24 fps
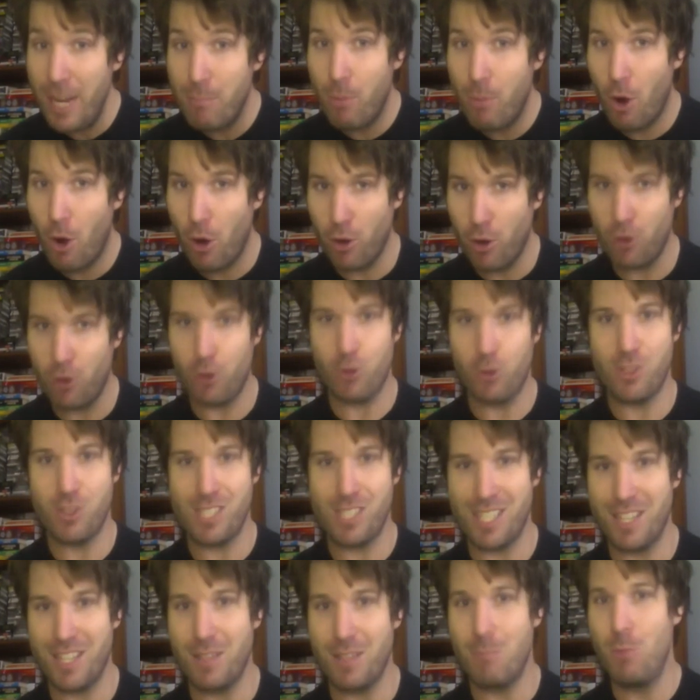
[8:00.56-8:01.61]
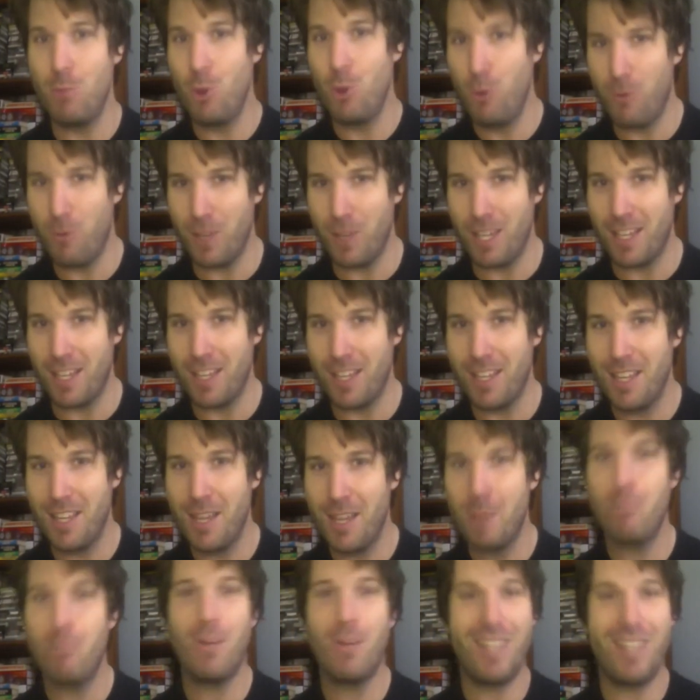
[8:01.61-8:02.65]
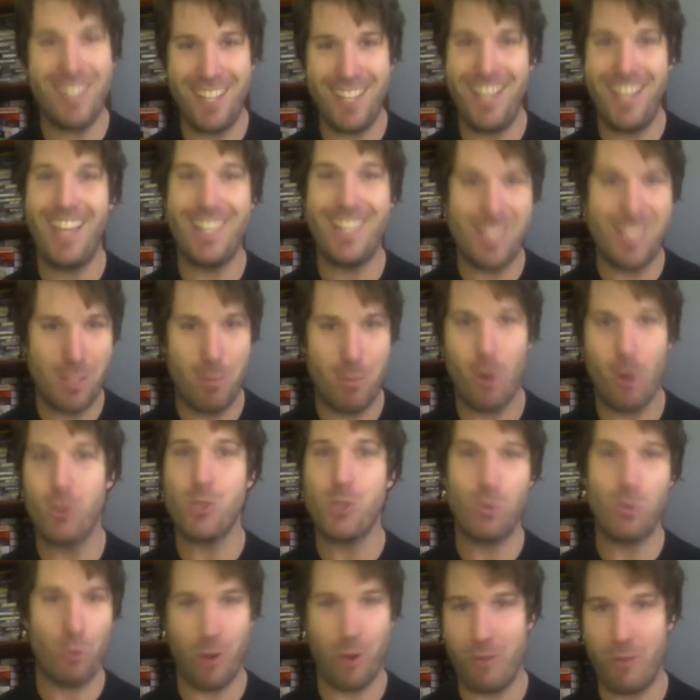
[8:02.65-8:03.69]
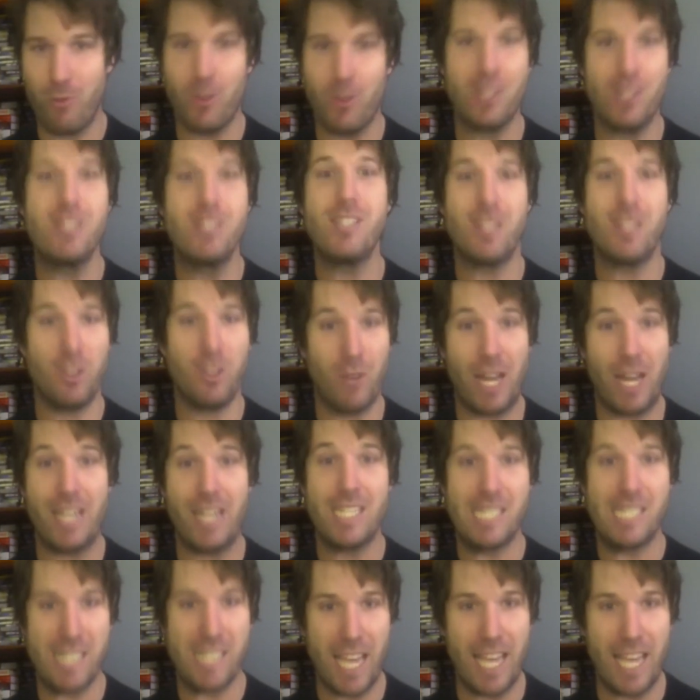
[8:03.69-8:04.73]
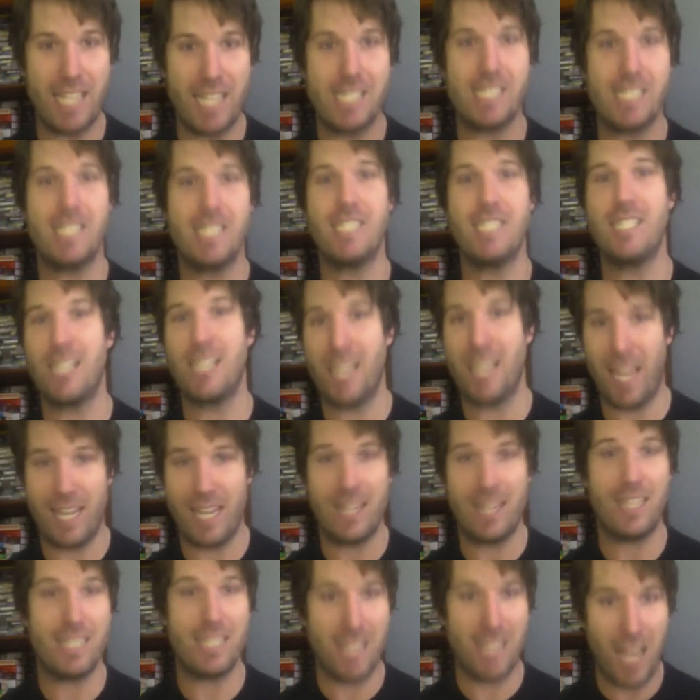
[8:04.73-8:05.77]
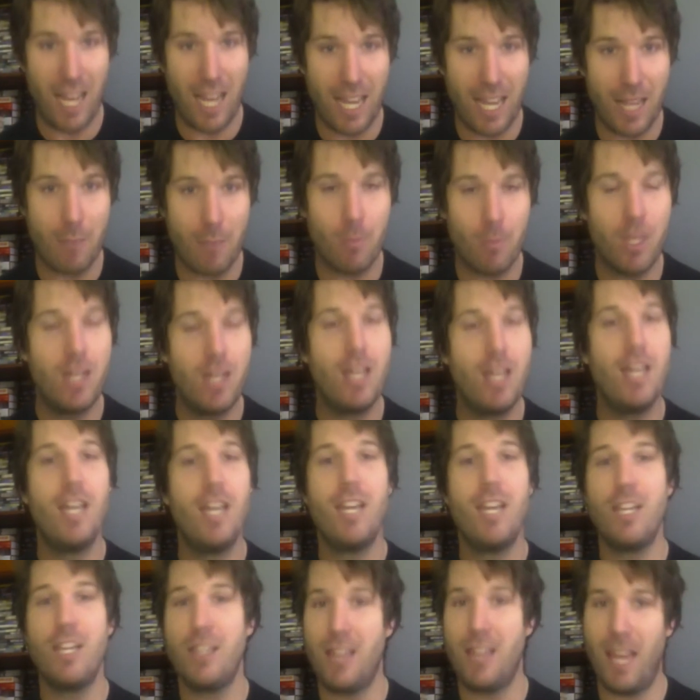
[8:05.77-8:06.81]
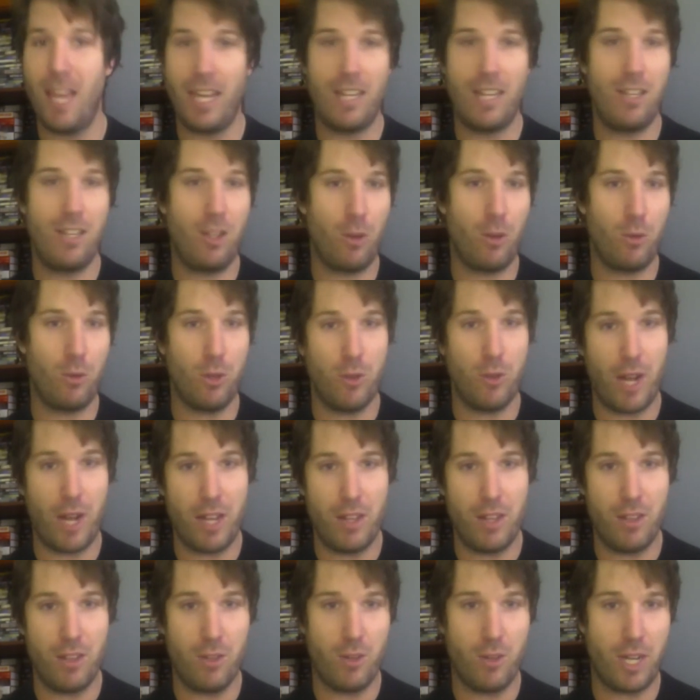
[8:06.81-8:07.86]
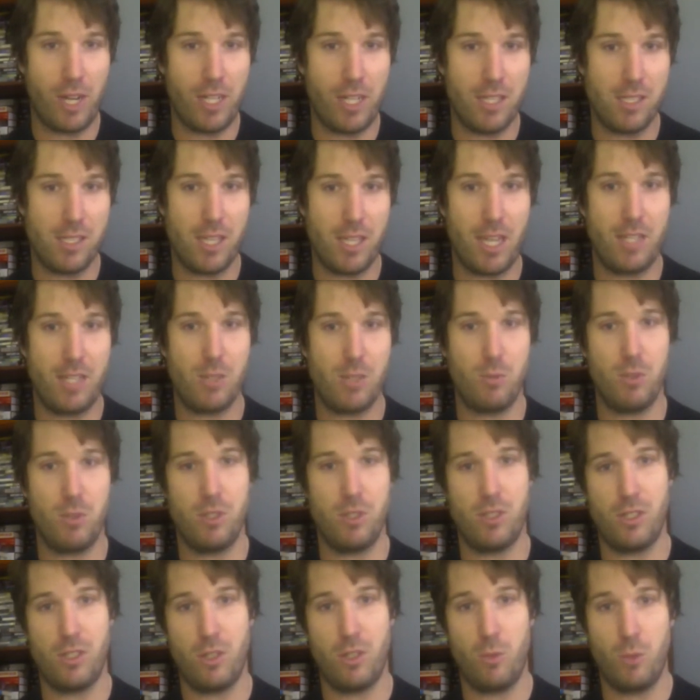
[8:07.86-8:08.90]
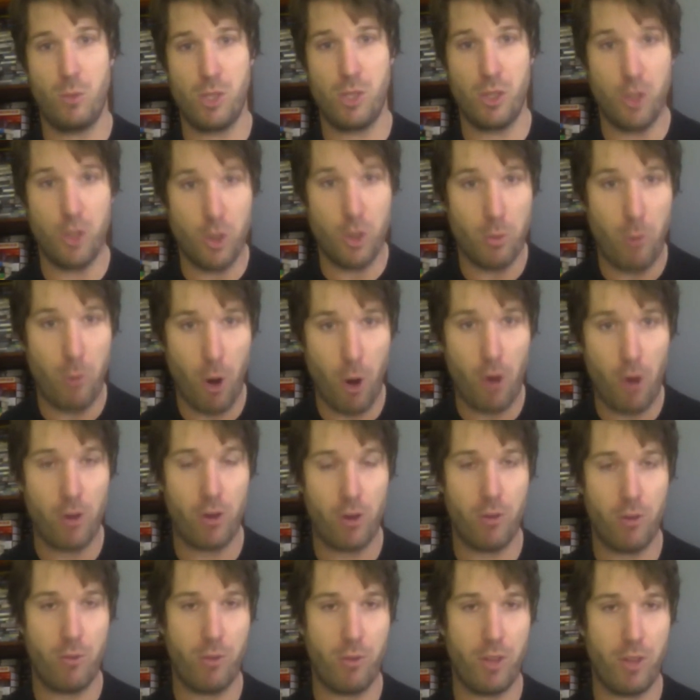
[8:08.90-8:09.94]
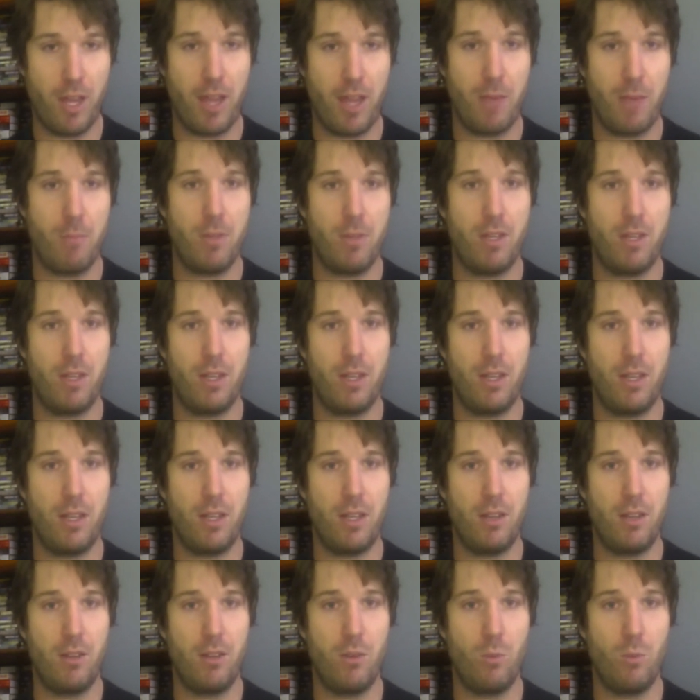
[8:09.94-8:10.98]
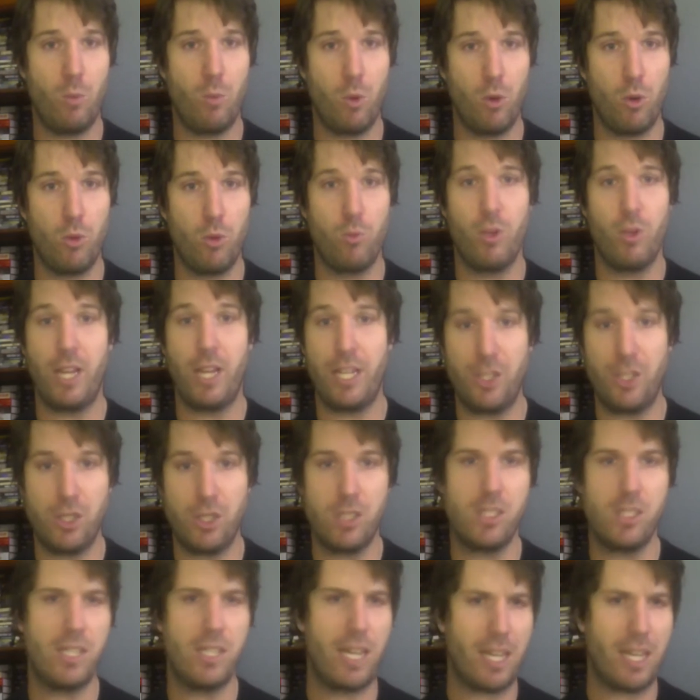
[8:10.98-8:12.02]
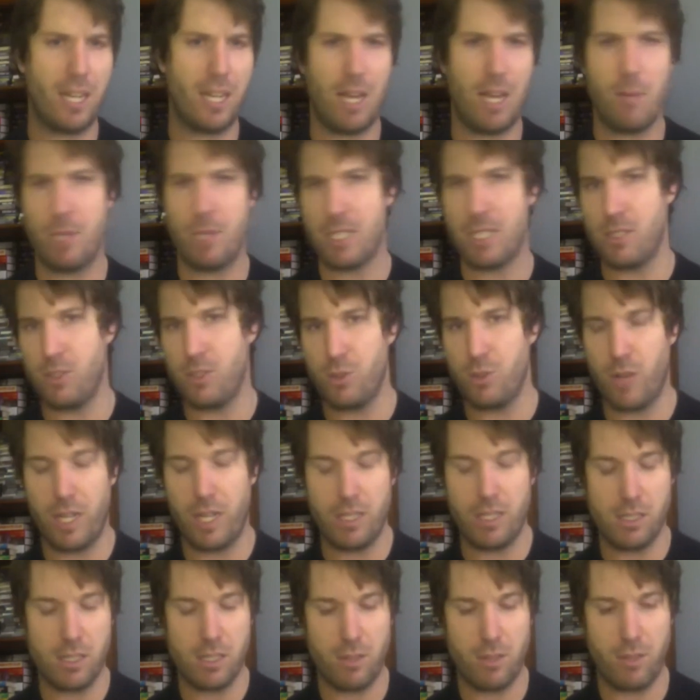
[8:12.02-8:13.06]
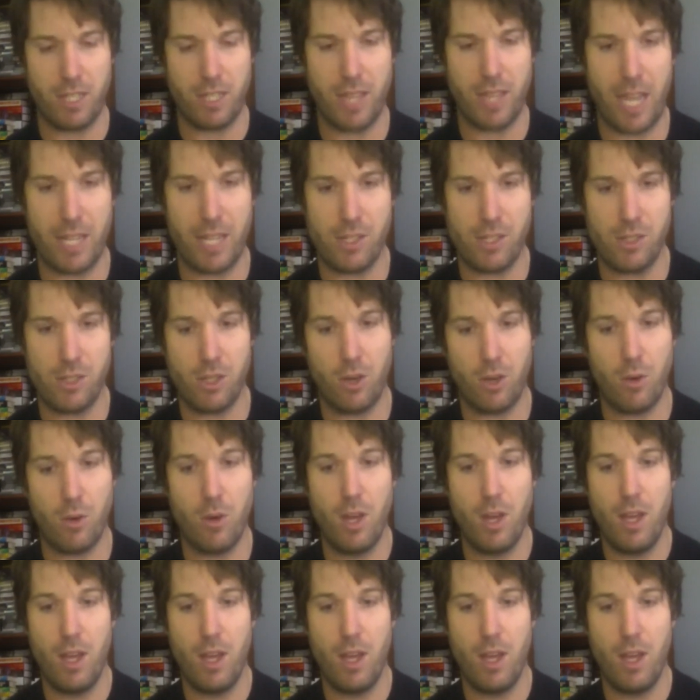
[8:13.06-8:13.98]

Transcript: partners in the movie but it's supposed to reference the united states and again at the time they didn't you know united, the united states was a, was a new partner for them in, in world relations and economics and trade and stuff like that so